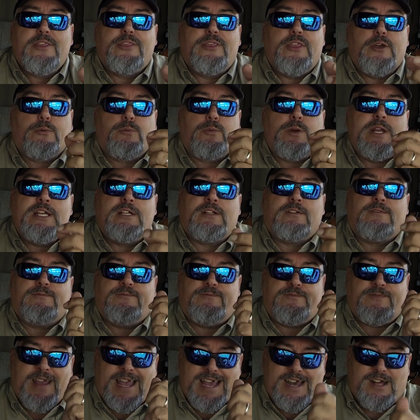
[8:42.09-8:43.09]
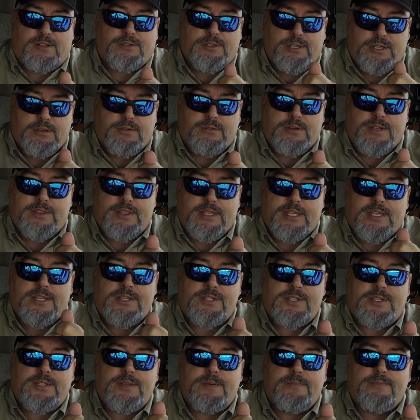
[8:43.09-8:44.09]
The real value in
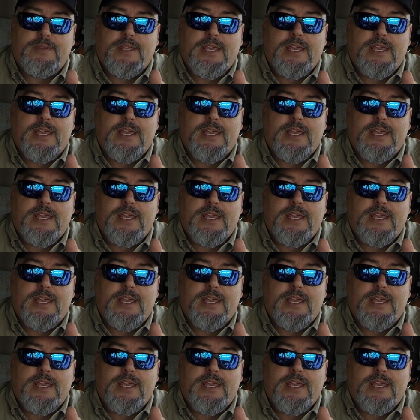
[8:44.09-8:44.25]
this